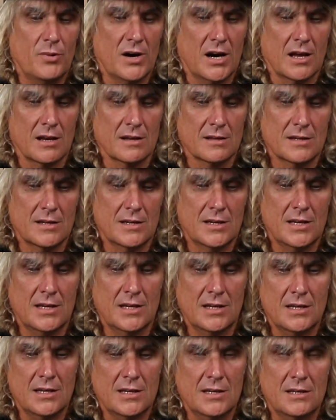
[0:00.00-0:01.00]
But
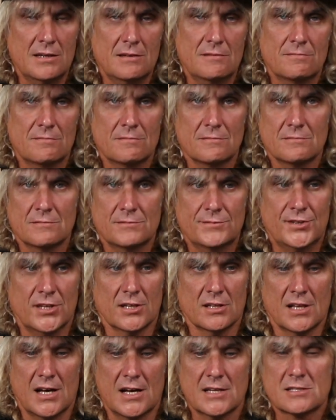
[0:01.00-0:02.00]
the
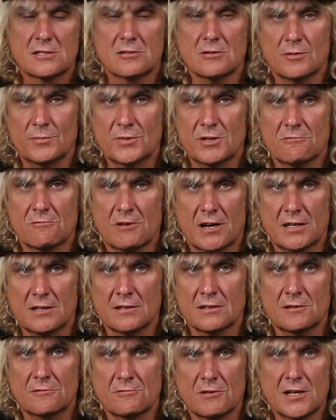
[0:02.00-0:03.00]
last time he
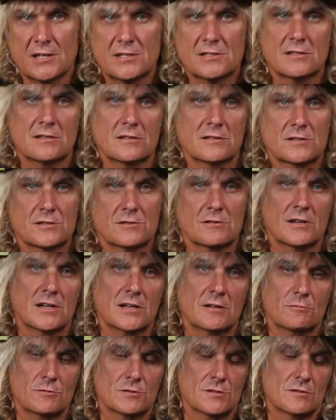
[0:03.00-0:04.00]
regularly raced in
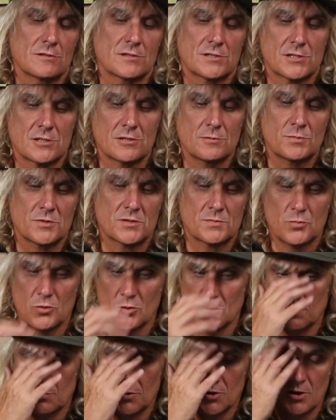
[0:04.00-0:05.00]
Australia was on a
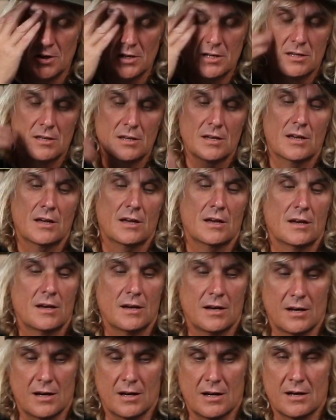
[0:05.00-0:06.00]
Supersport bike.
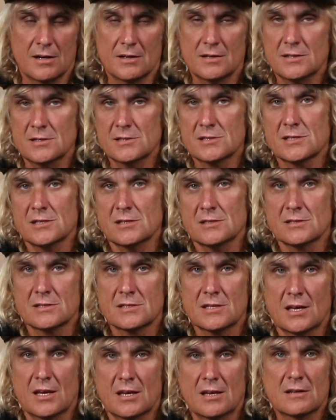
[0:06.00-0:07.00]
He's
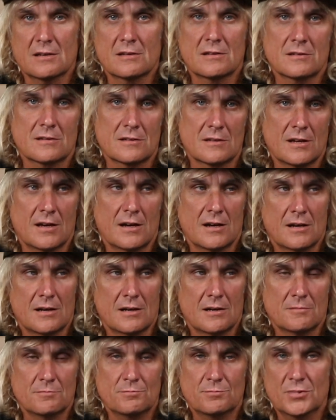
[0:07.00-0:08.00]
since then
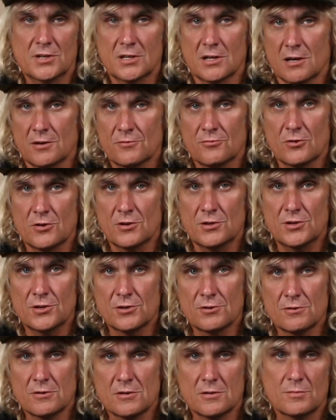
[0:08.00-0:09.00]
been over in
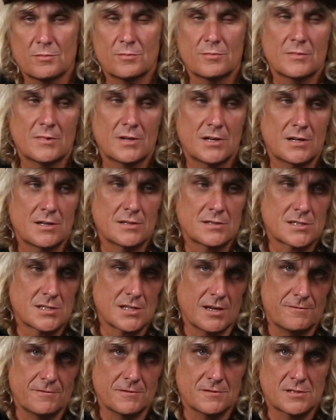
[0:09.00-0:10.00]
Europe,
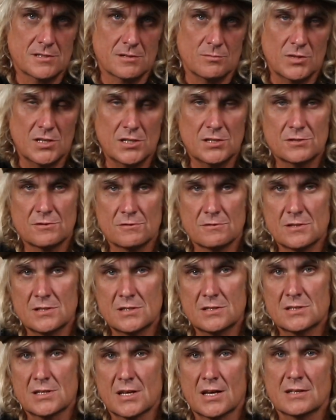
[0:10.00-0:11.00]
suffered some
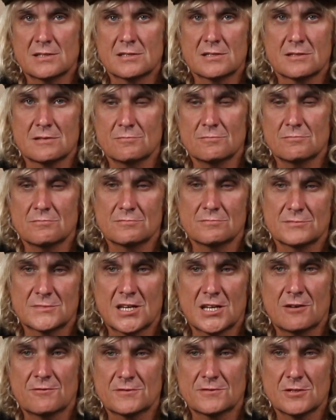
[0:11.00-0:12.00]
injuries, had some
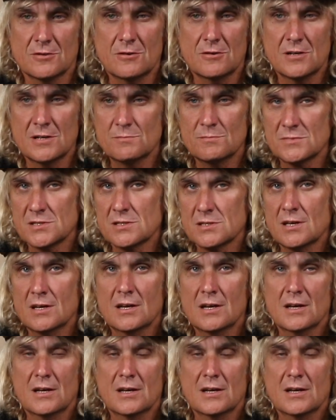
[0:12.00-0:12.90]
tough times,